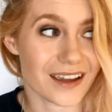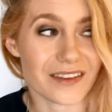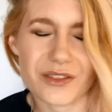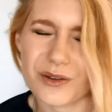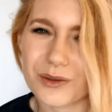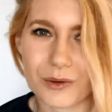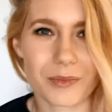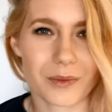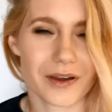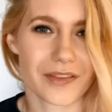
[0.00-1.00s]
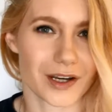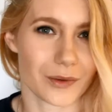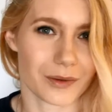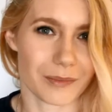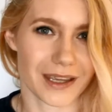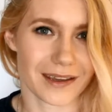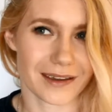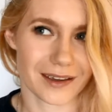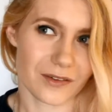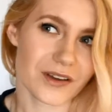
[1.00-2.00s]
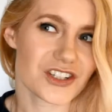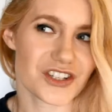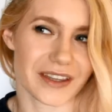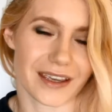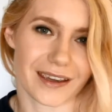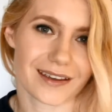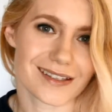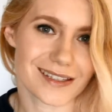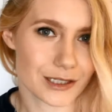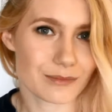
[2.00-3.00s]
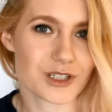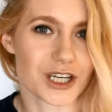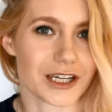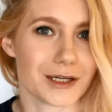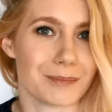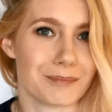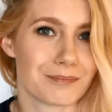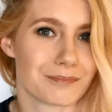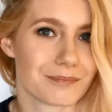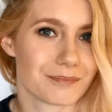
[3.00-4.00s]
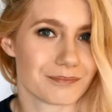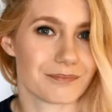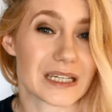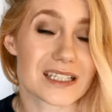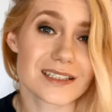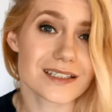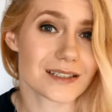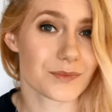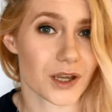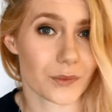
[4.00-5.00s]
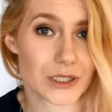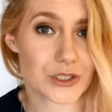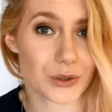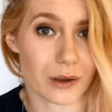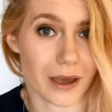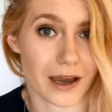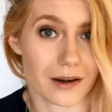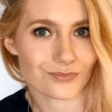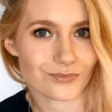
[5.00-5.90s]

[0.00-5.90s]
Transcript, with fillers: I thought it would be one that I would make eventually, sometime, because it is something I want to talk about.